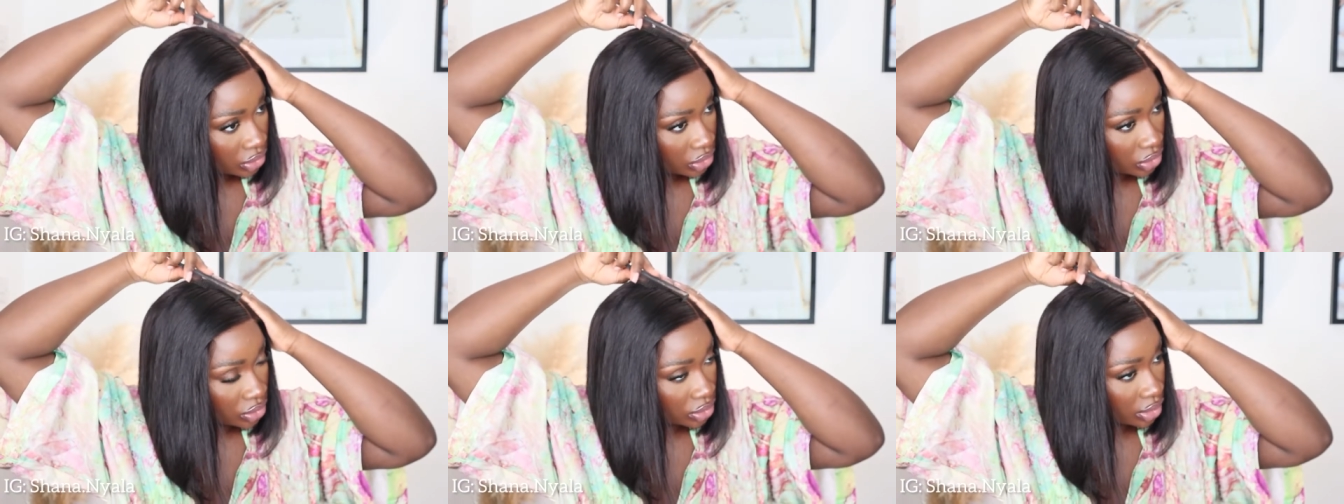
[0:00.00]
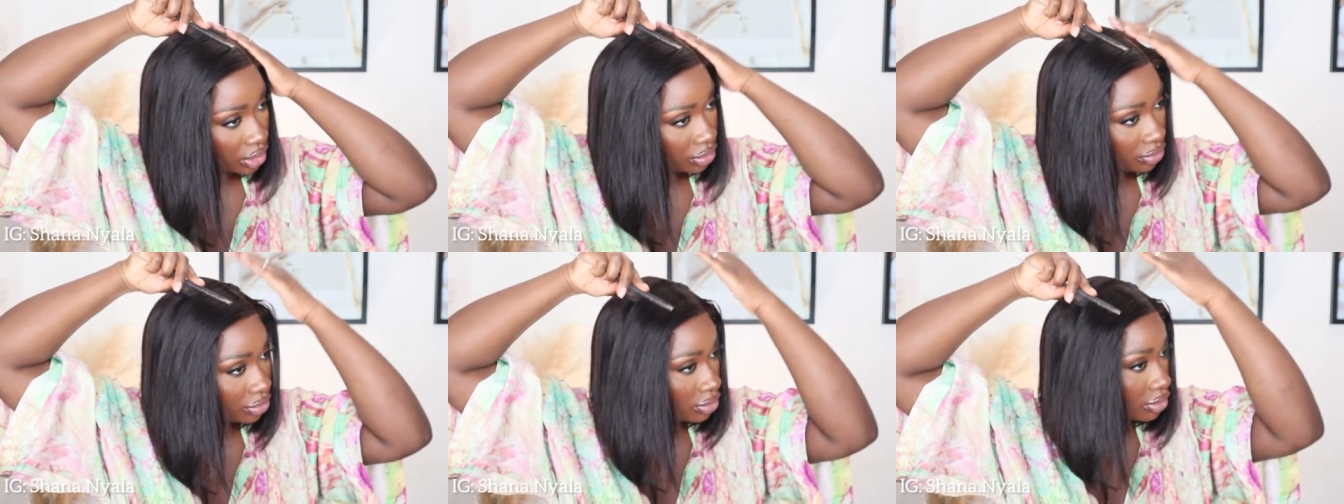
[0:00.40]

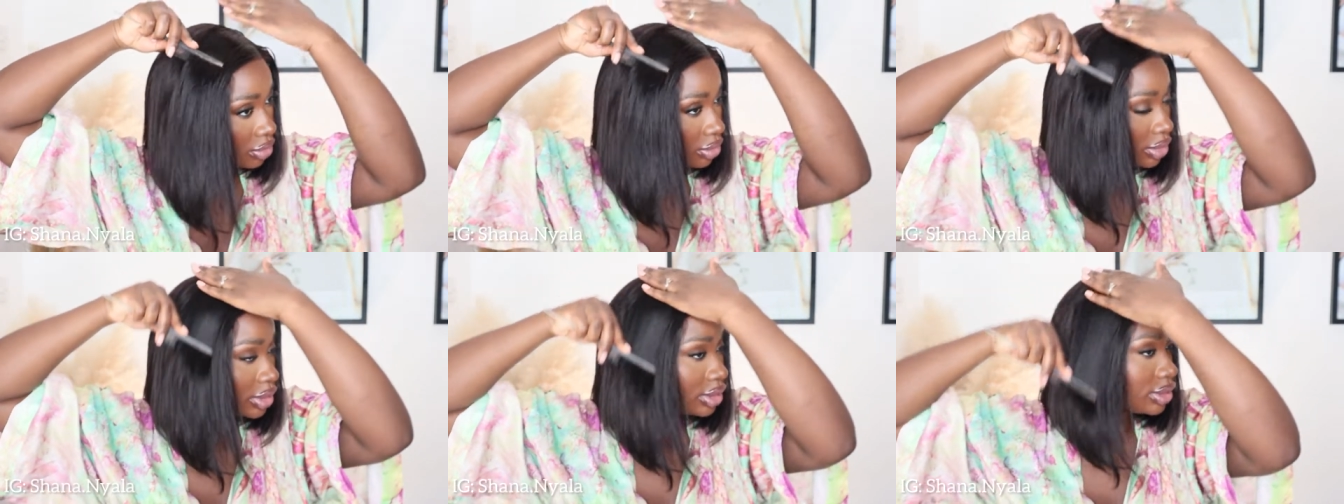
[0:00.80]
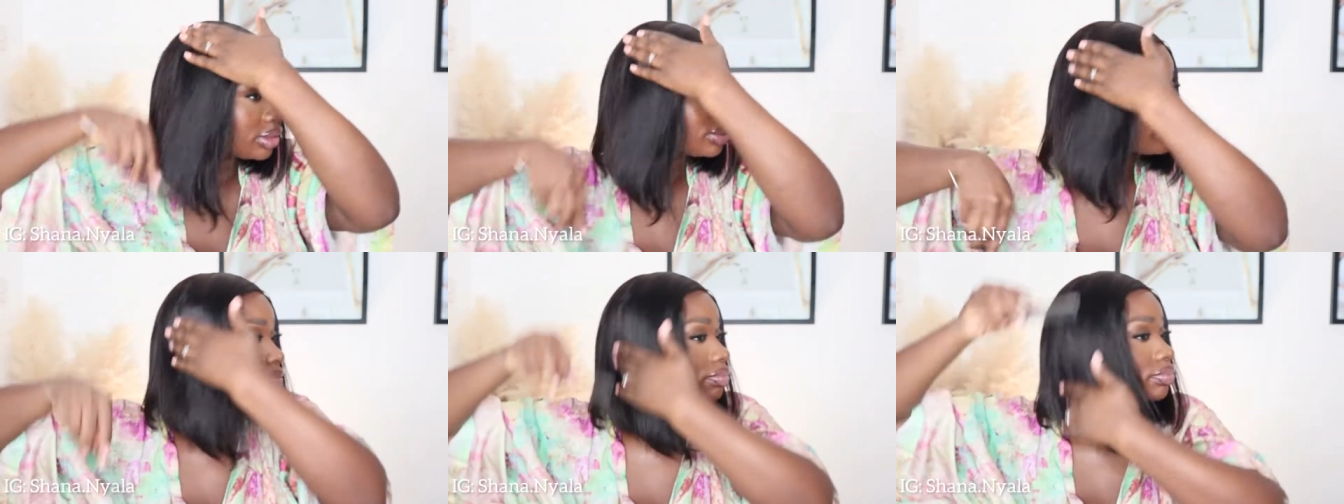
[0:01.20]
Straightforward.
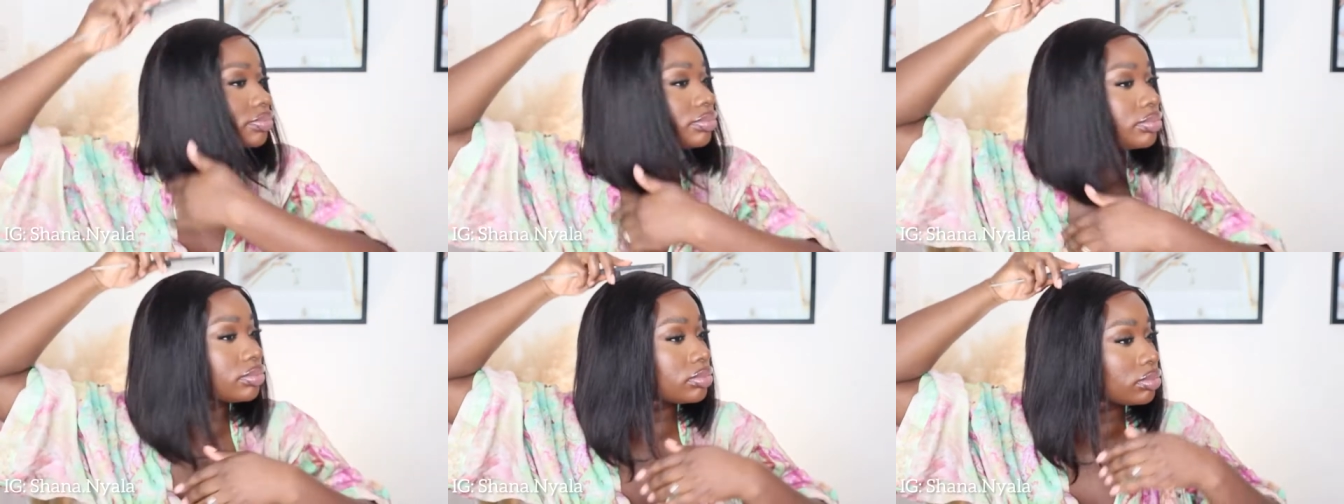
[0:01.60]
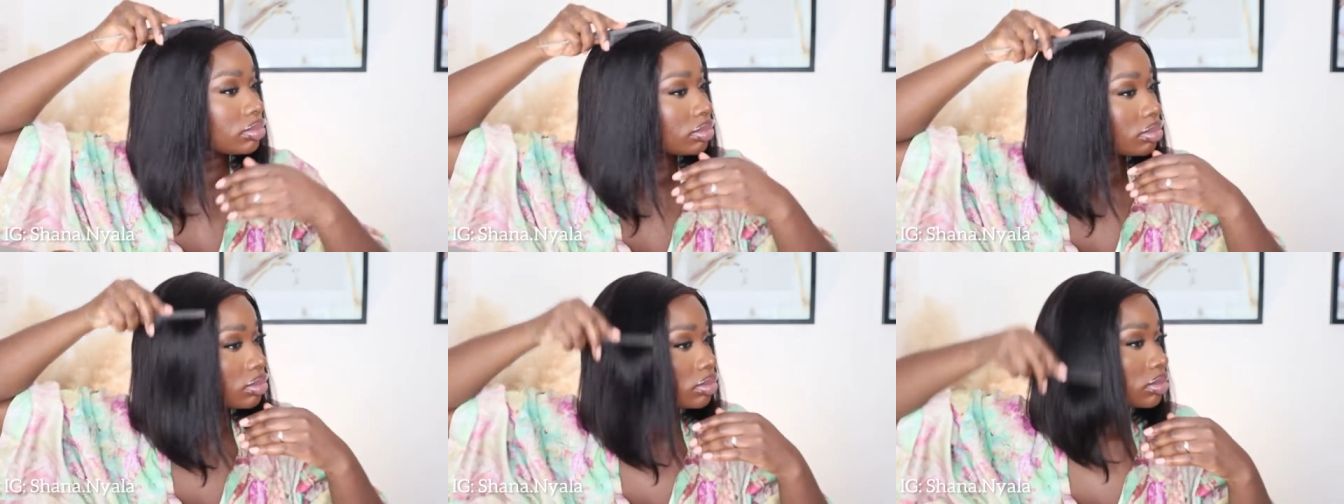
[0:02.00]

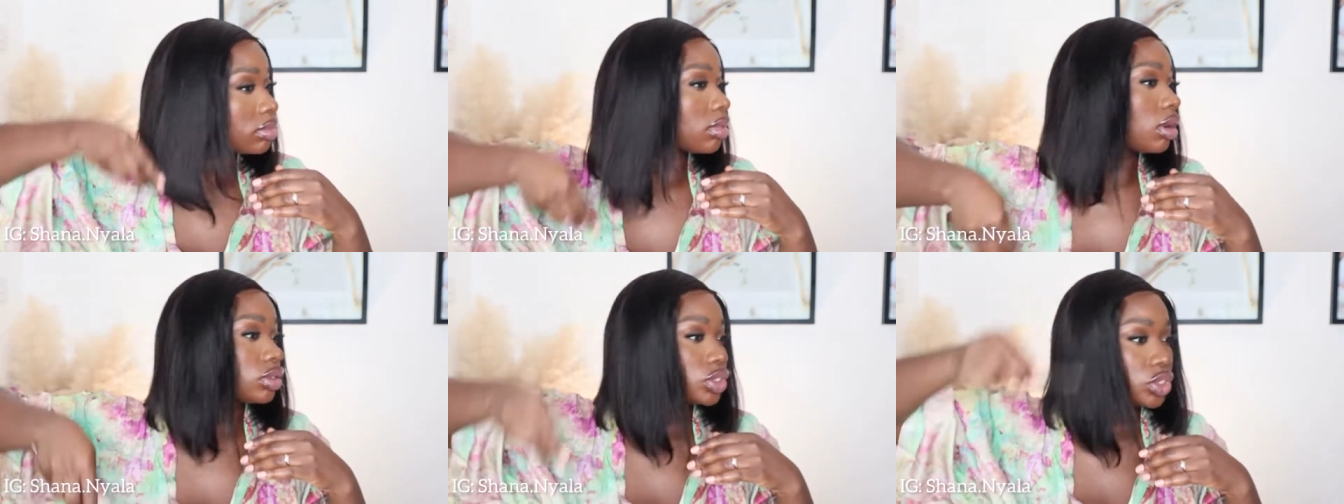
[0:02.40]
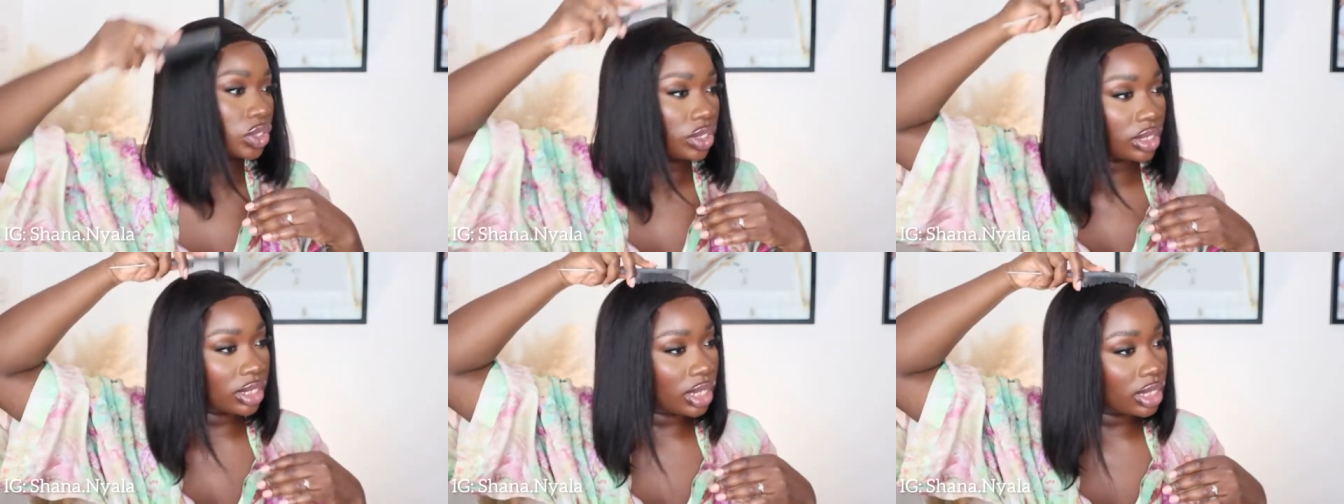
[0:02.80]
I'll show
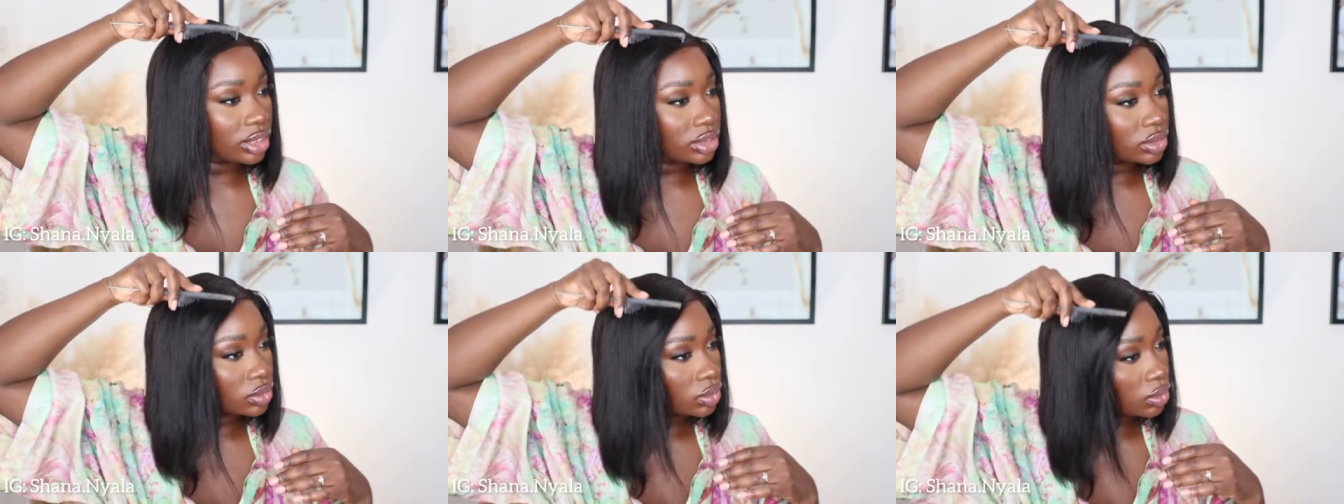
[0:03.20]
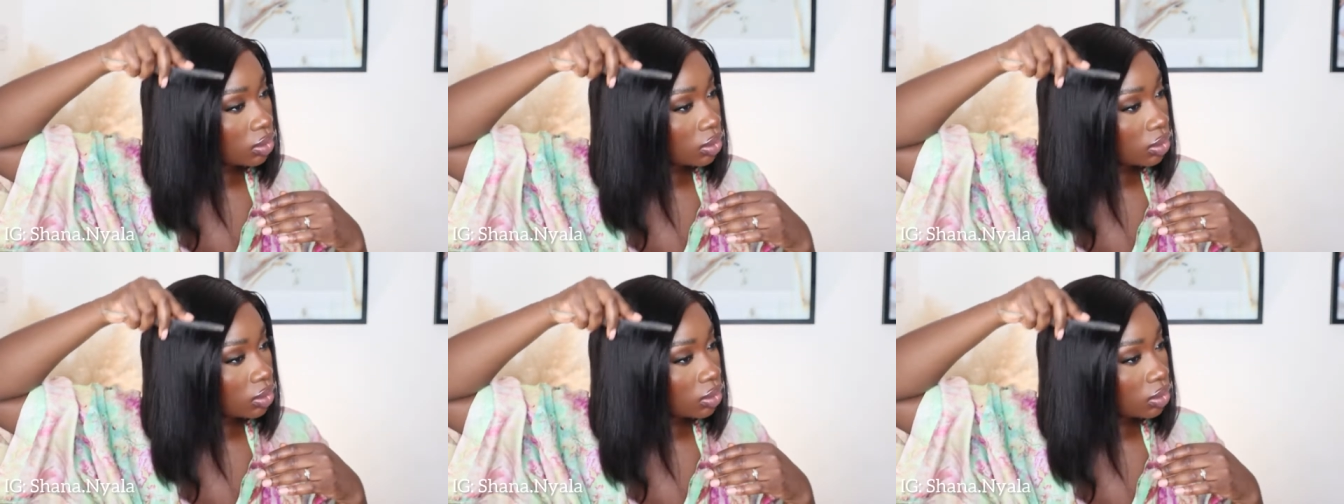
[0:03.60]
you guys